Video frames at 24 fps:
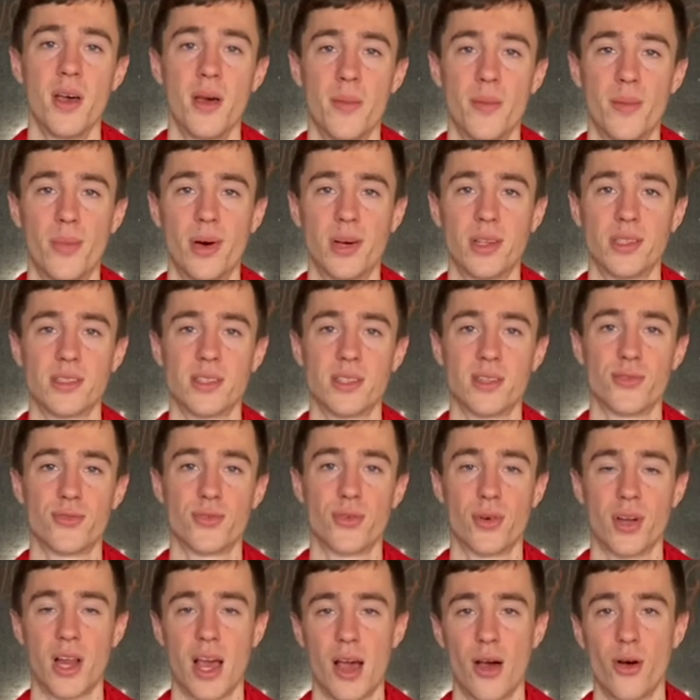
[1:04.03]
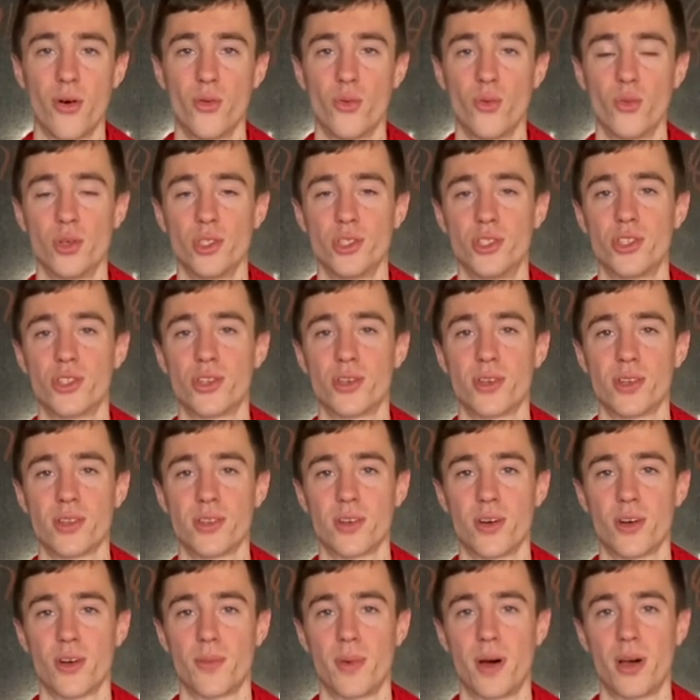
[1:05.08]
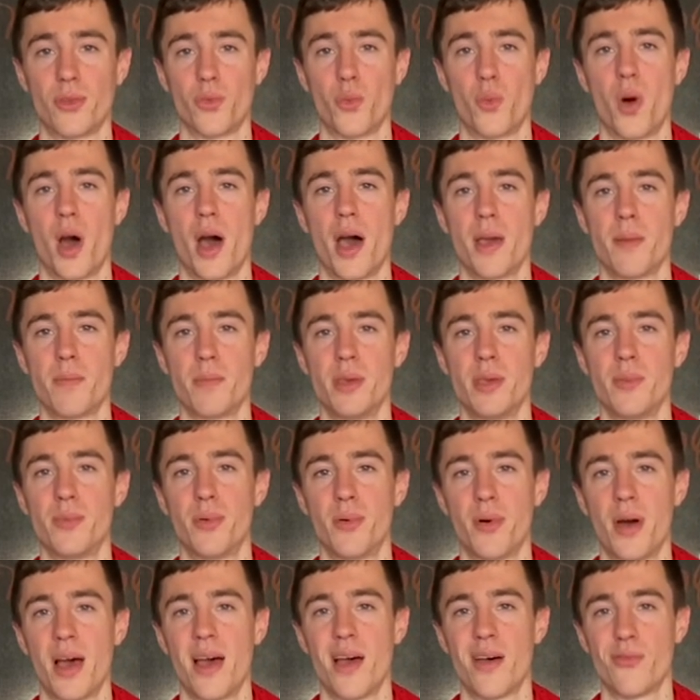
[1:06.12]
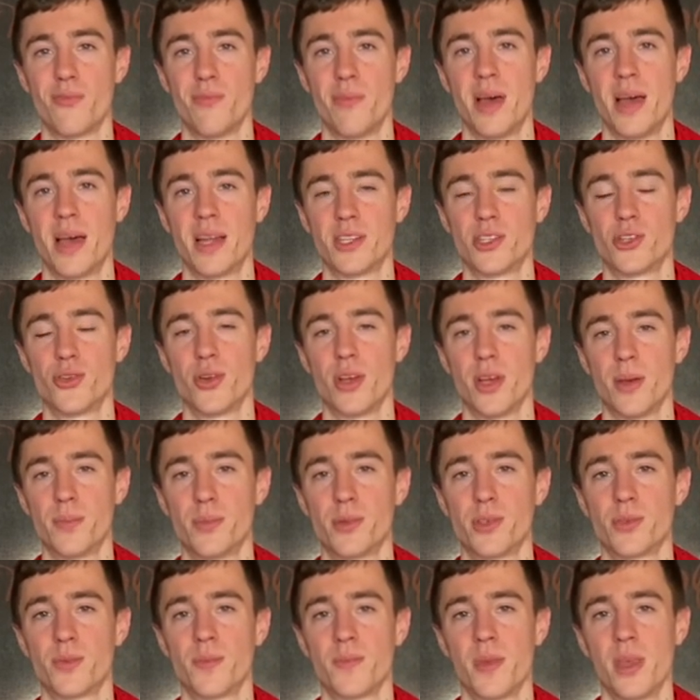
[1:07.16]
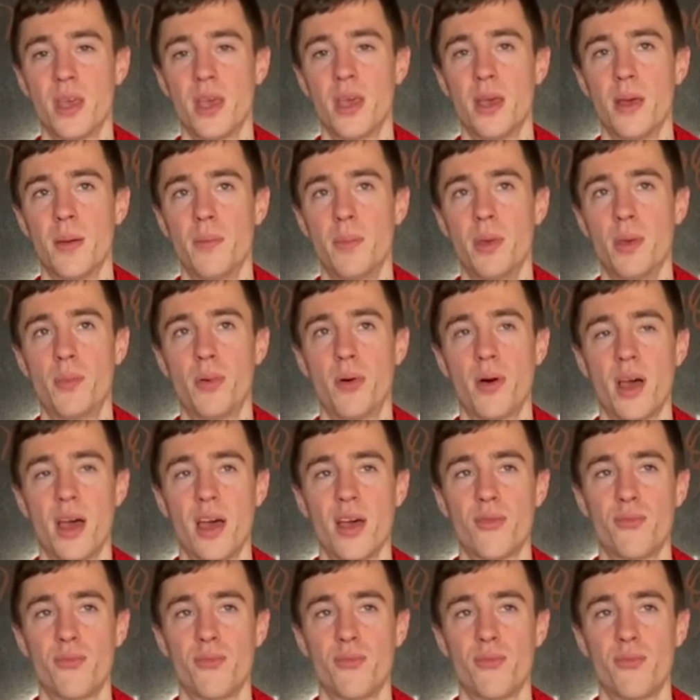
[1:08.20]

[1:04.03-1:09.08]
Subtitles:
But for now, we're just gonna talk about why people have bad trips. People have